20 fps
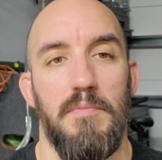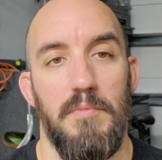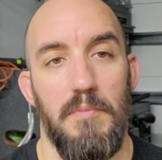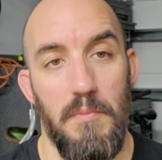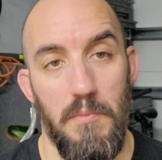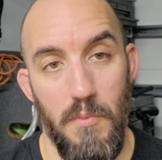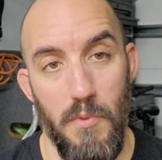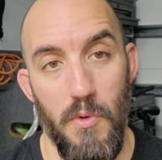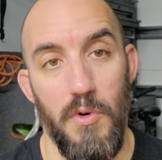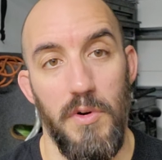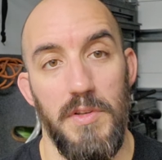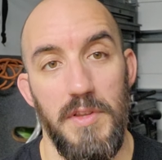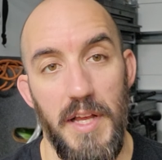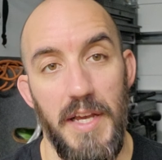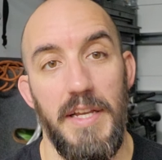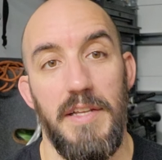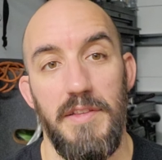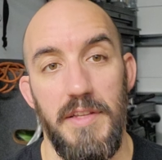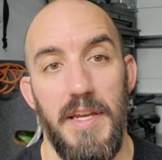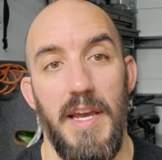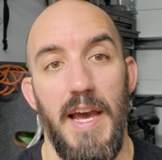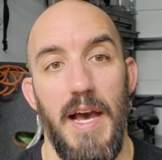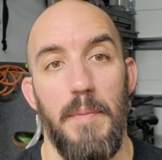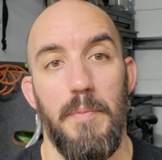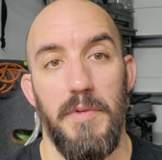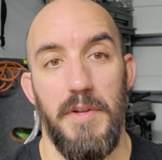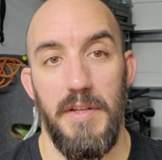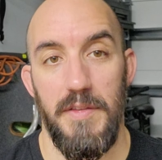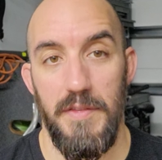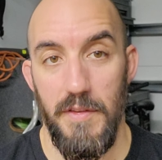more likely
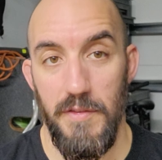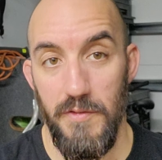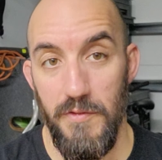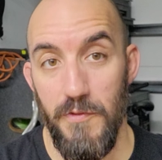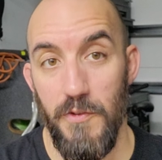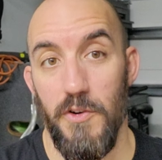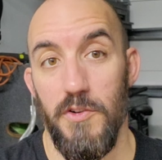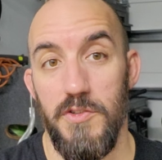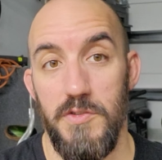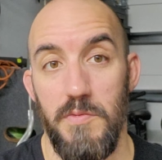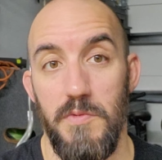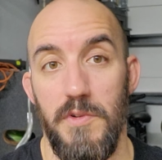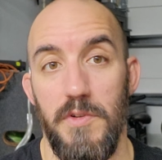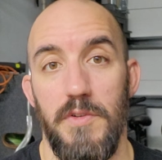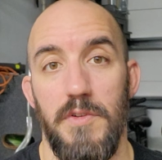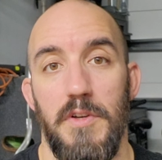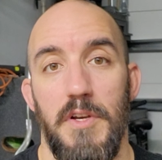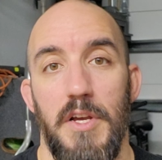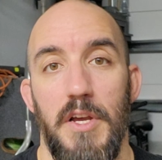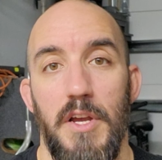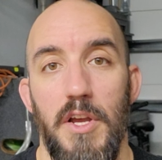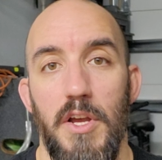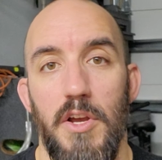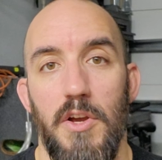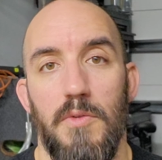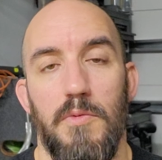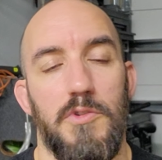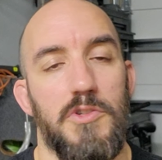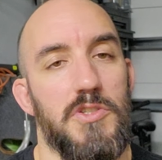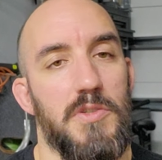happening than the first one,
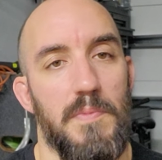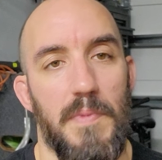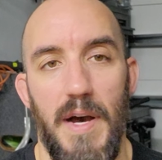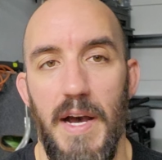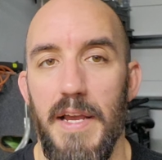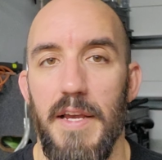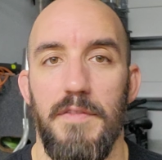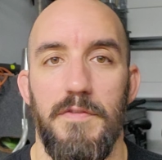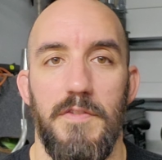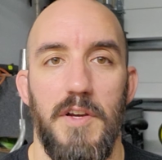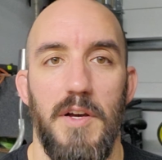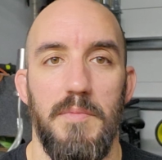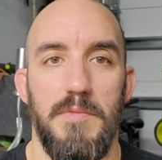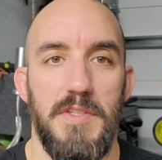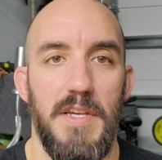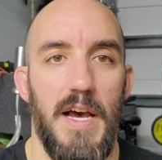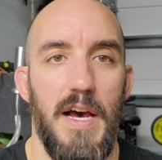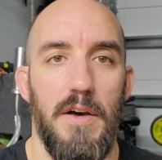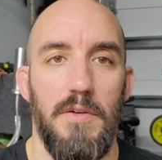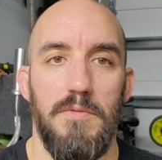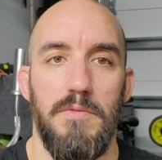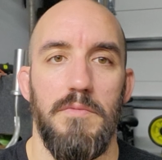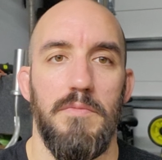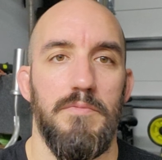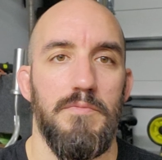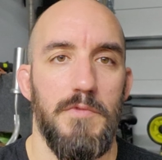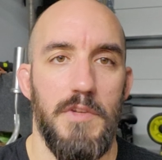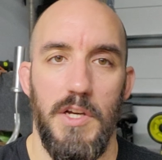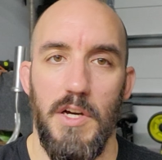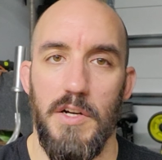where Chimaev comes out
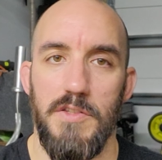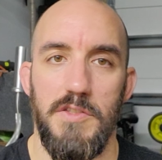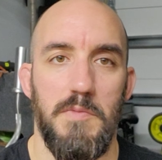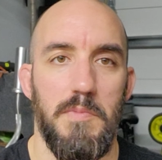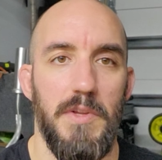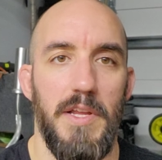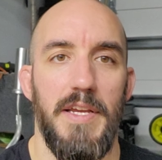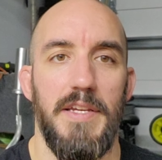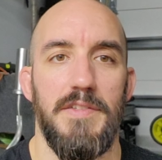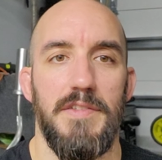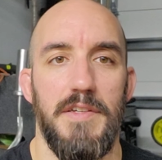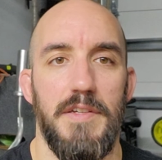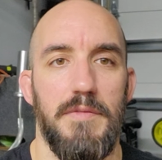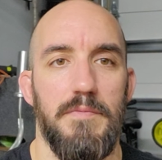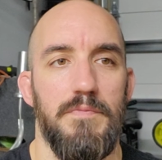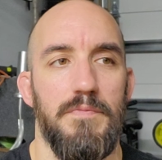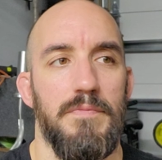guns blazing,